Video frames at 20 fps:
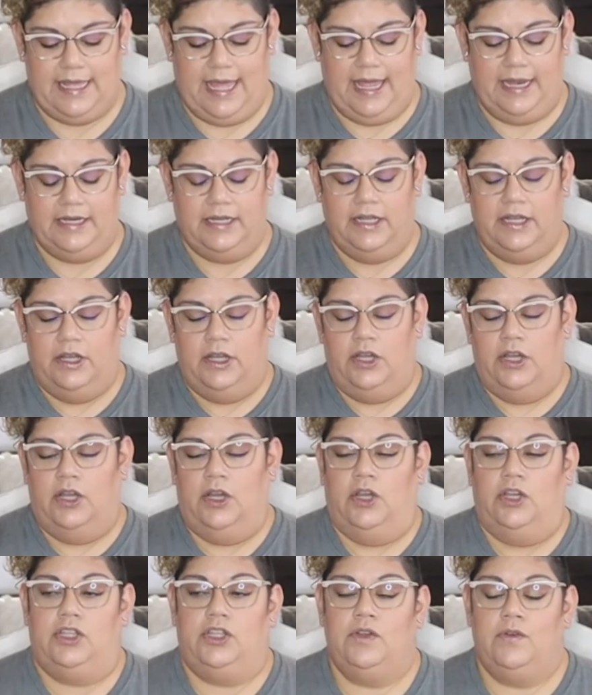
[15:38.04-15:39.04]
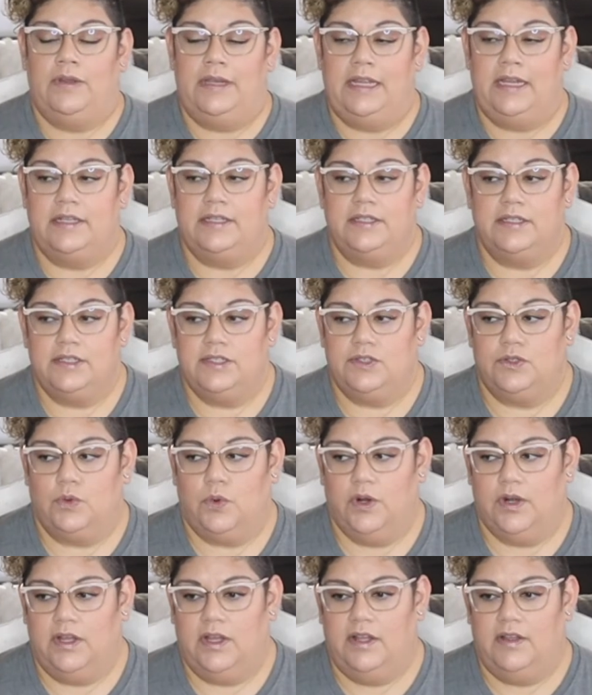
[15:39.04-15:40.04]
that you need to
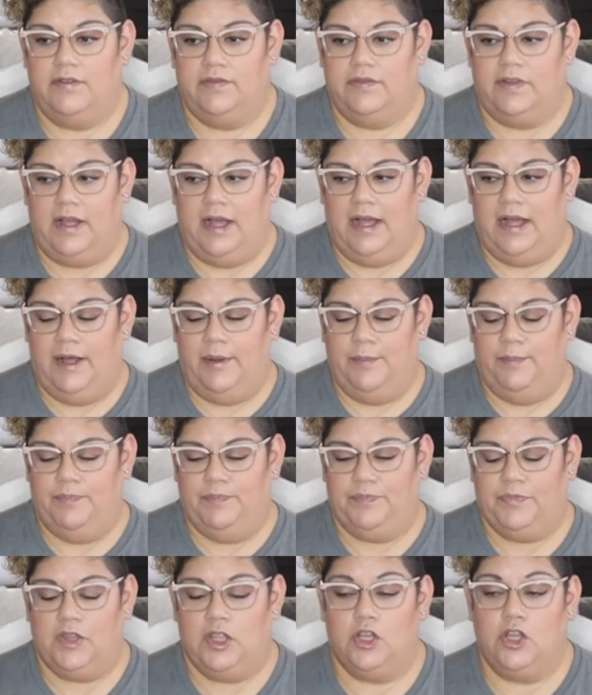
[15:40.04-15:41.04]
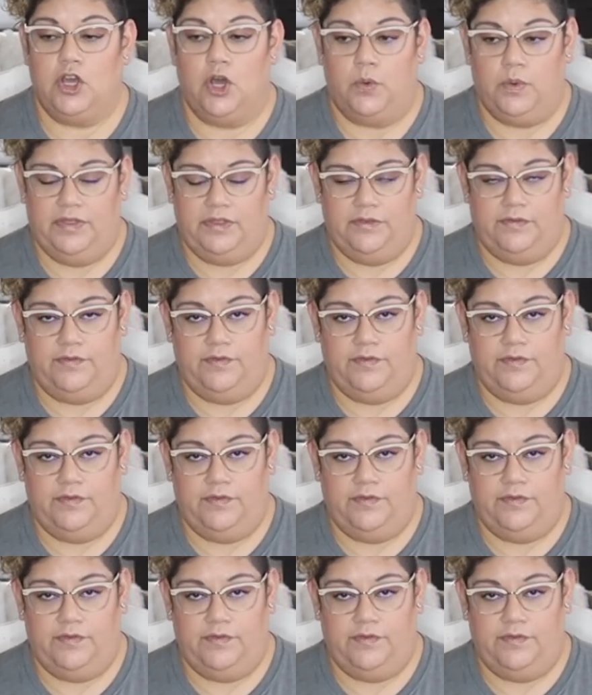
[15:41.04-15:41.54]
sort of go with the